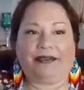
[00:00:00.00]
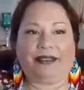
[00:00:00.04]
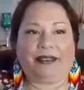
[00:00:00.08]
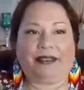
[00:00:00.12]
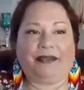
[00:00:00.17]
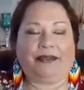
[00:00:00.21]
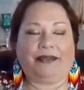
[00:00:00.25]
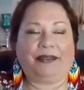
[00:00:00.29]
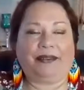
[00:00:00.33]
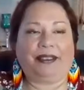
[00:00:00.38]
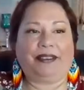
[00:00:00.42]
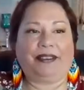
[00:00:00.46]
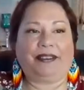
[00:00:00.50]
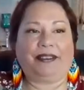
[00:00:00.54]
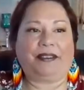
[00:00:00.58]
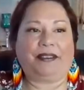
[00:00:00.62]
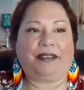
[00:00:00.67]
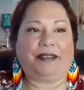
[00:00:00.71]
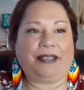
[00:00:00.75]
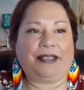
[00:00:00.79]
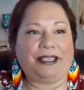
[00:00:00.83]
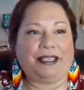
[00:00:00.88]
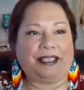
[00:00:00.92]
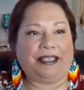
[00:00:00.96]
if you
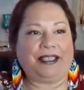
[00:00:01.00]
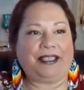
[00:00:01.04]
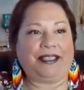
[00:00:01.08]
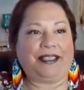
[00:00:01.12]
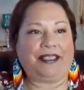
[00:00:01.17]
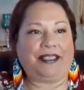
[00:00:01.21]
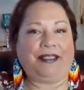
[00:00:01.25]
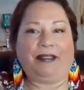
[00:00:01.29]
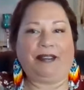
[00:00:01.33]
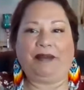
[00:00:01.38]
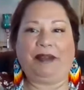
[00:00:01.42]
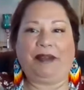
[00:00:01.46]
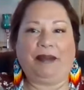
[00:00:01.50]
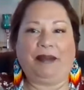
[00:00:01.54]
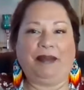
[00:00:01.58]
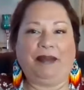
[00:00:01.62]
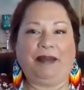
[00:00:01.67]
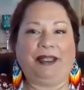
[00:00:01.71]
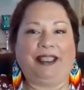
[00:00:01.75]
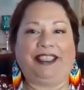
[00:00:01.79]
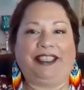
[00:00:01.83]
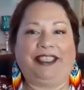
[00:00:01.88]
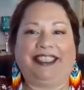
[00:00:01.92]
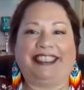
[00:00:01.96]
join us in
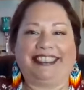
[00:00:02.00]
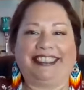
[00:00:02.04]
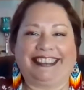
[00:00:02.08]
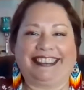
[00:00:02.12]
November.